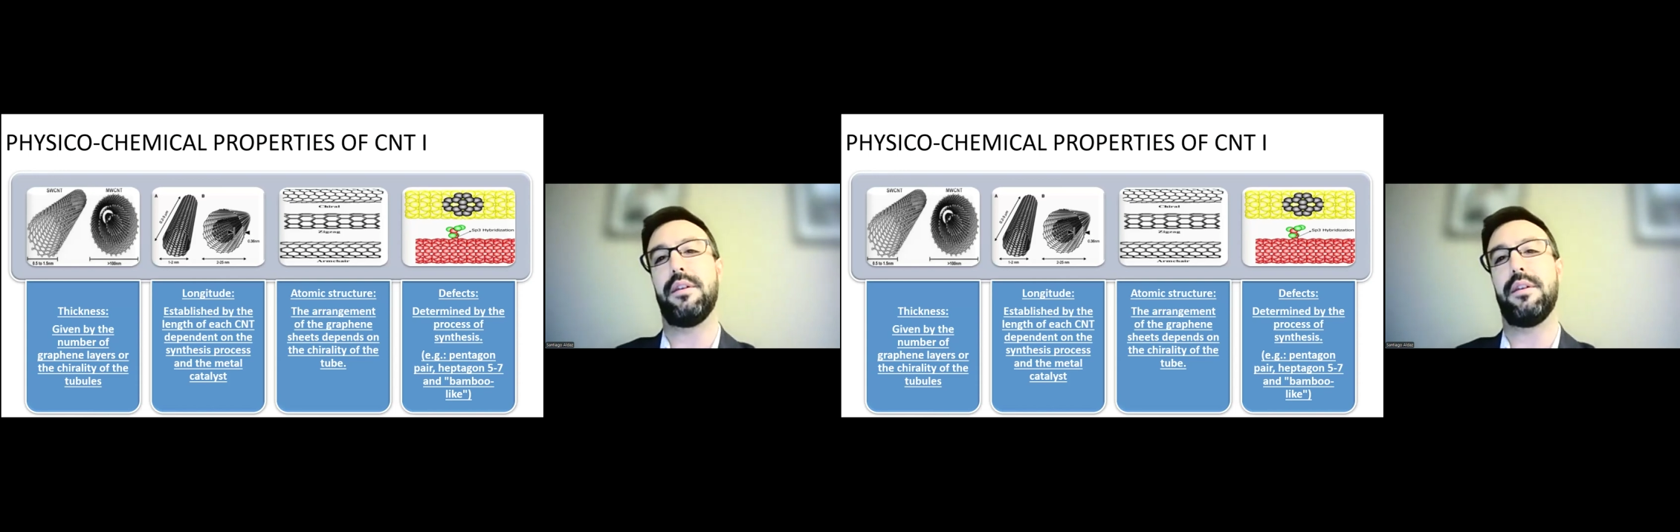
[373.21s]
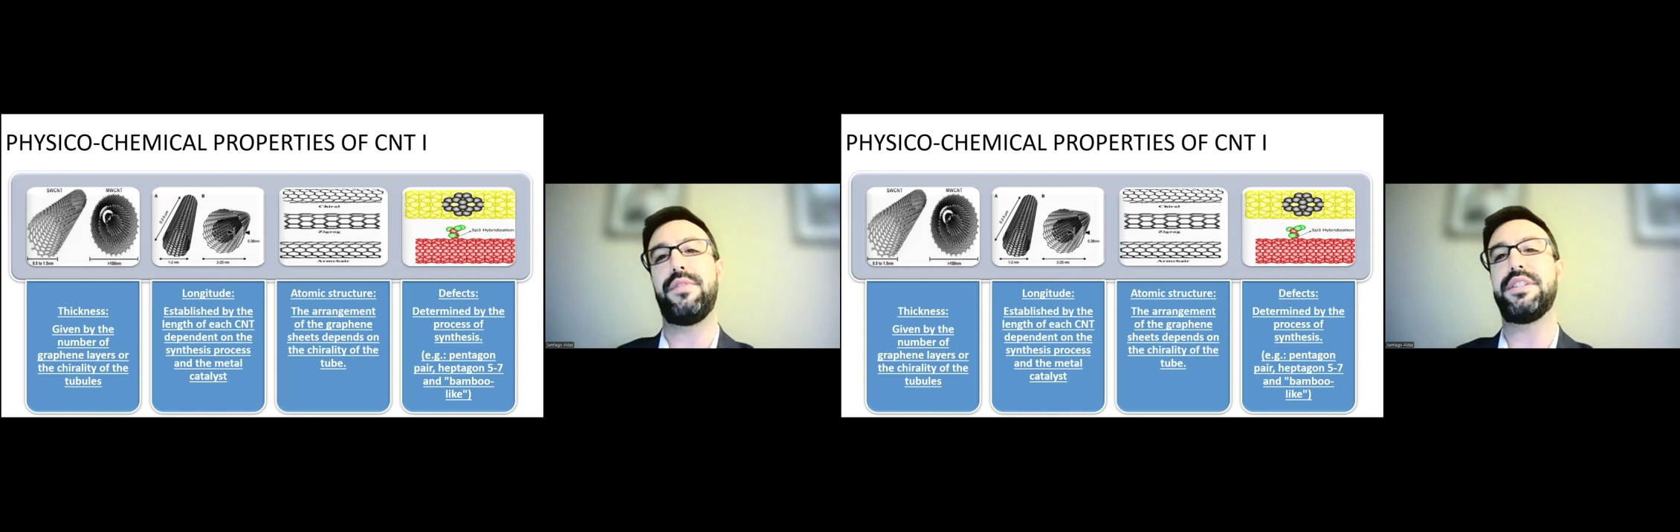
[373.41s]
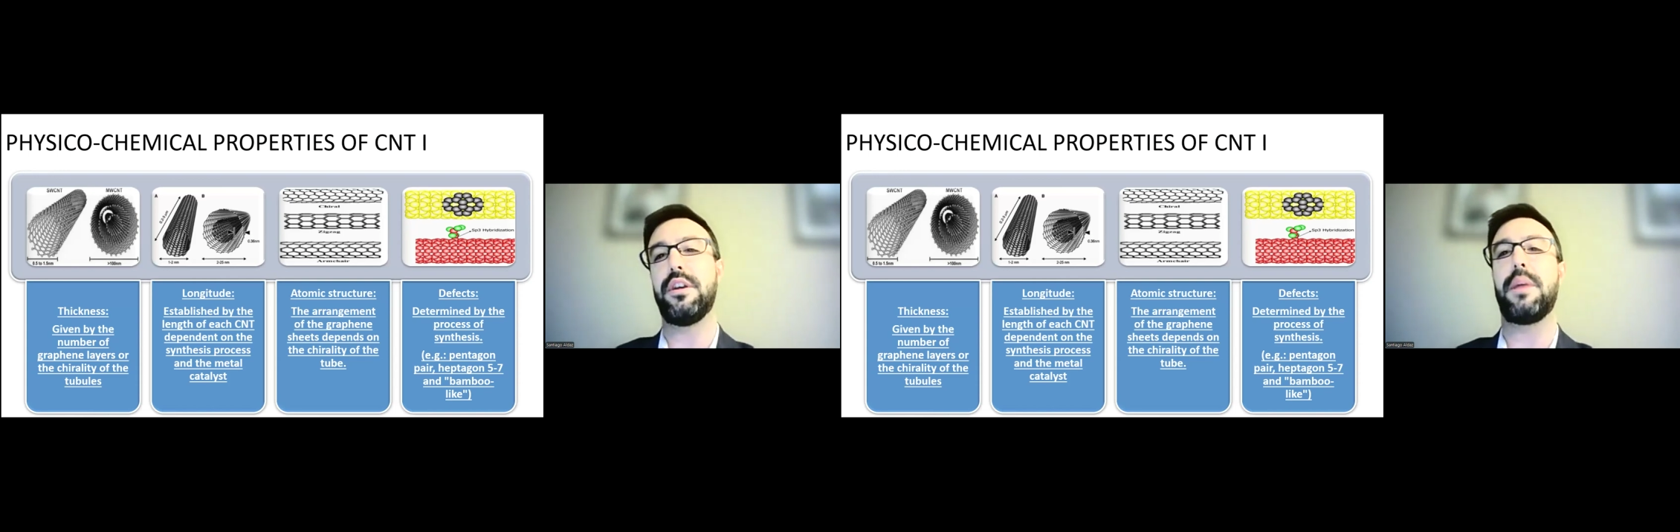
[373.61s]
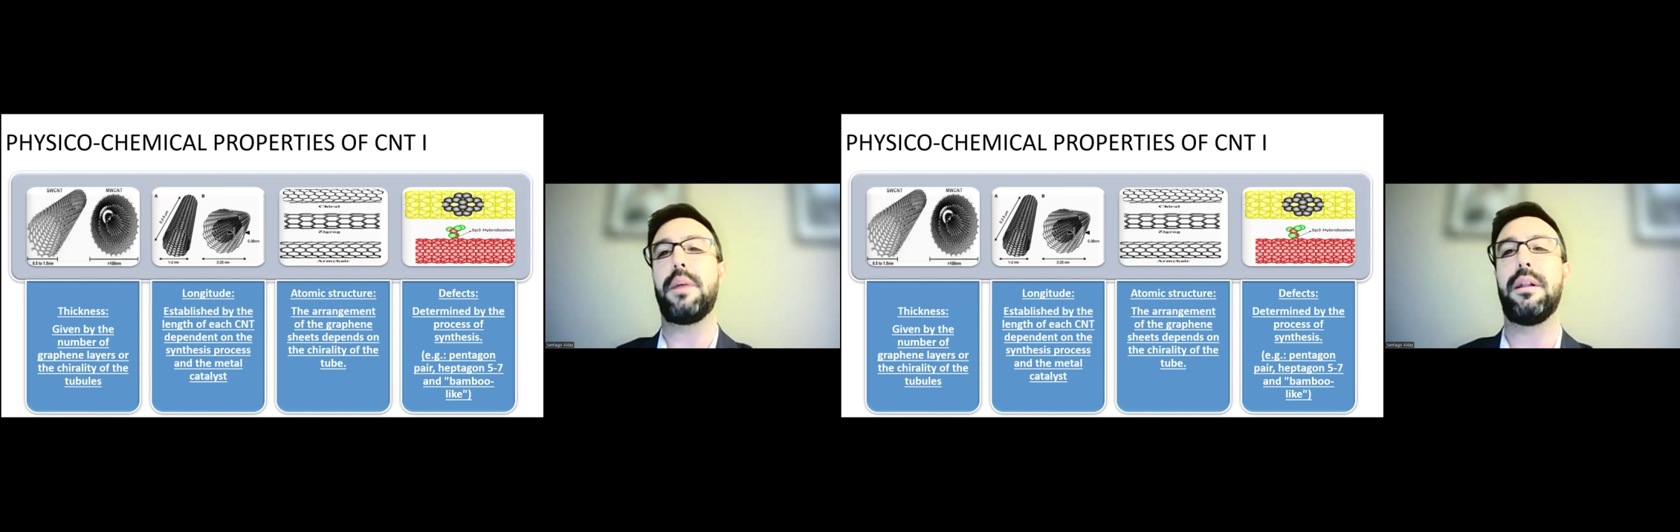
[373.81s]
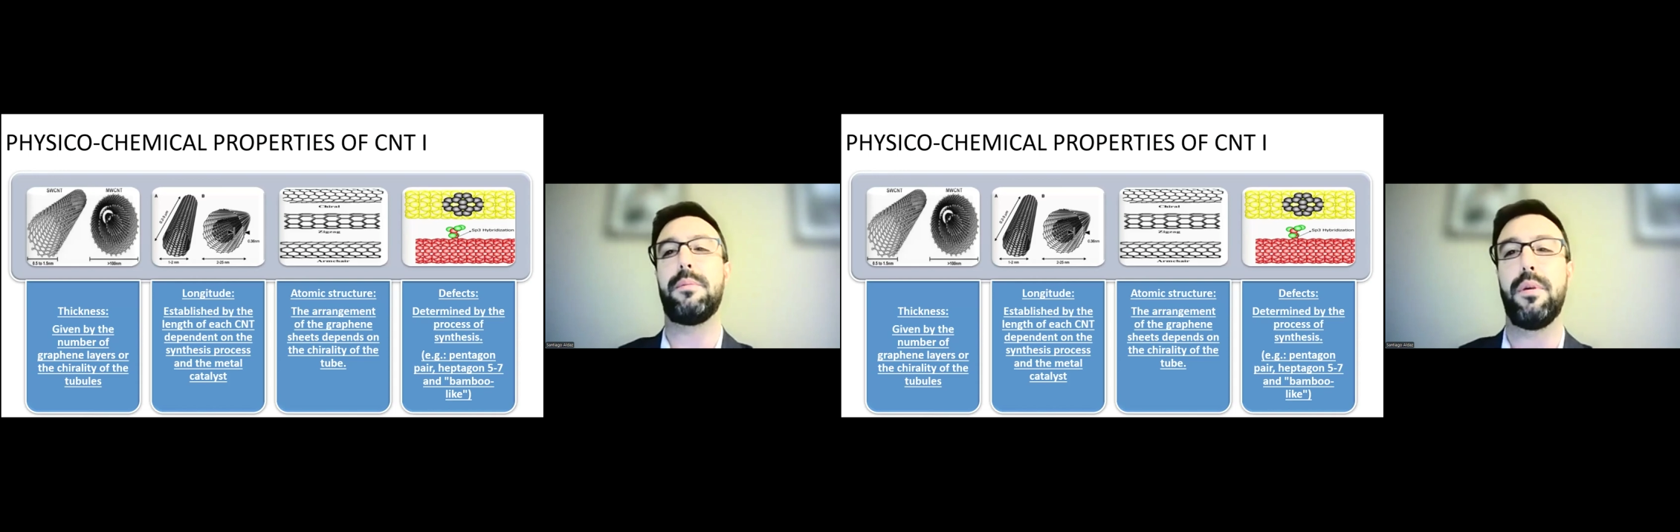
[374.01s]

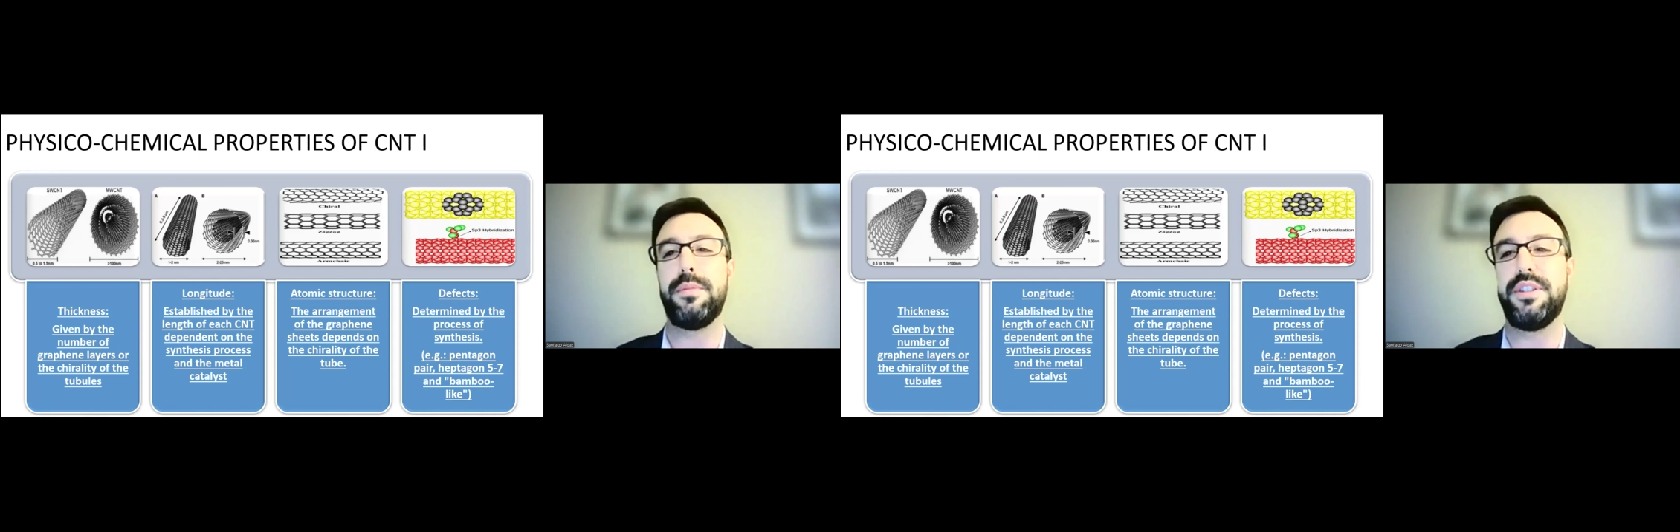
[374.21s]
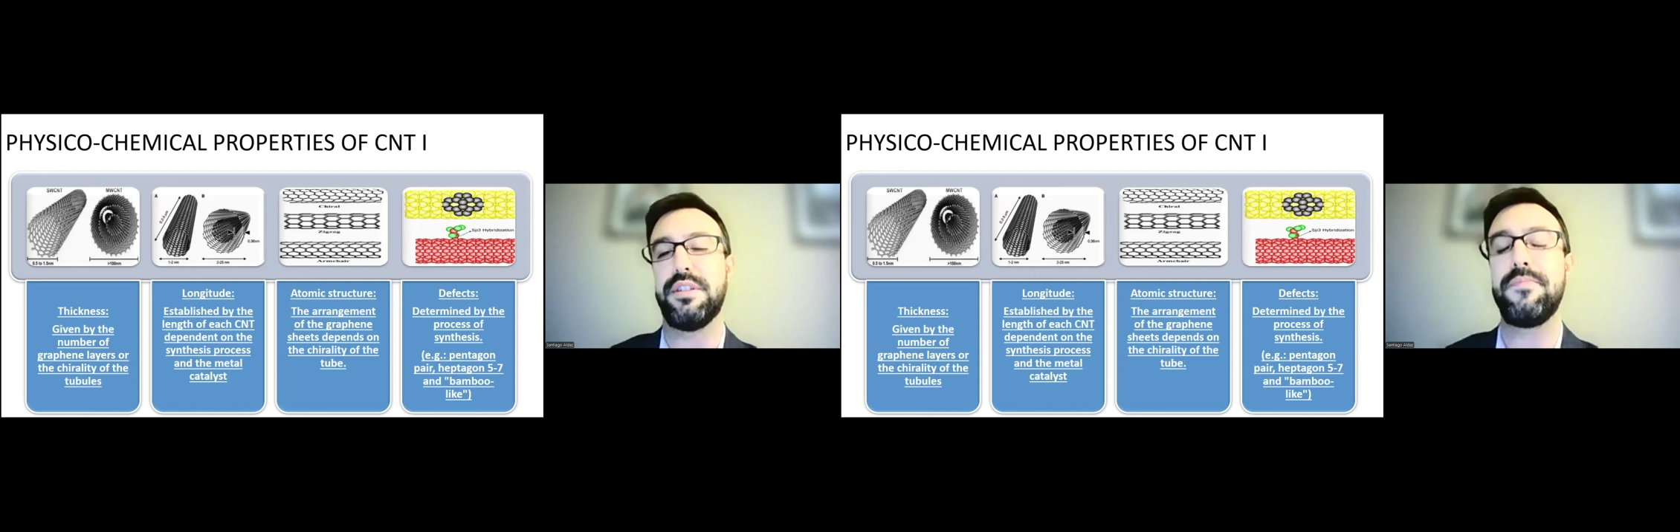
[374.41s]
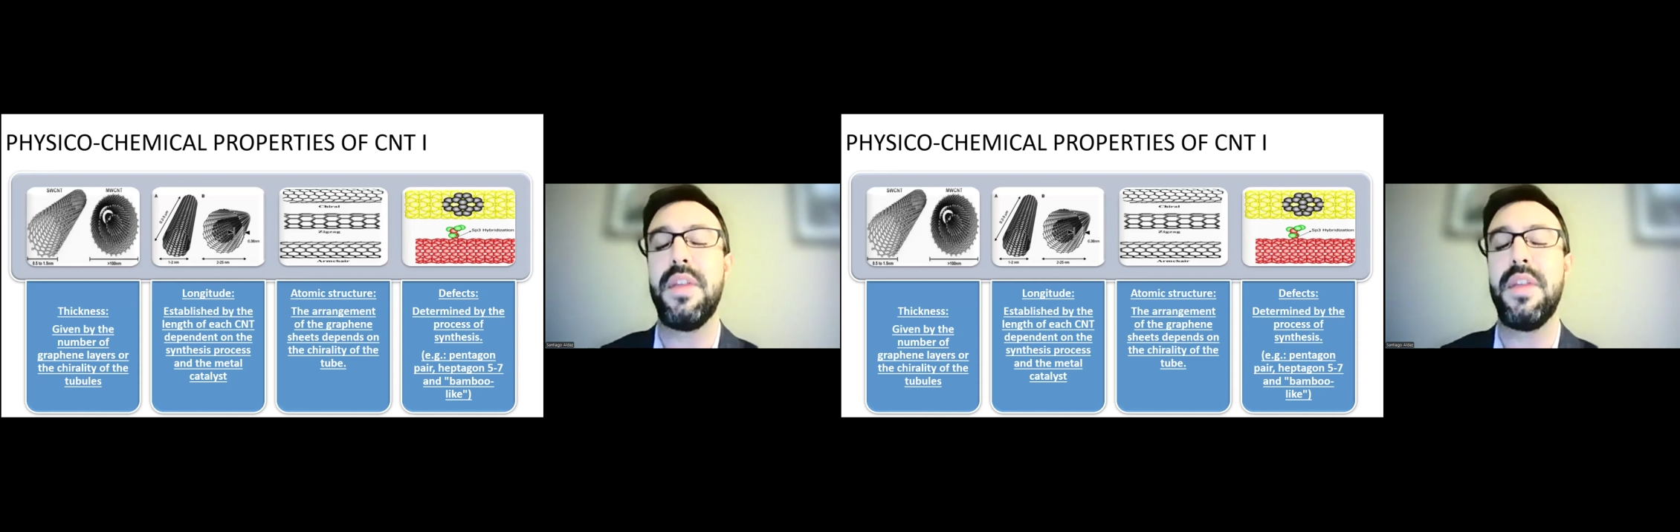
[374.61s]
physical-chemical properties.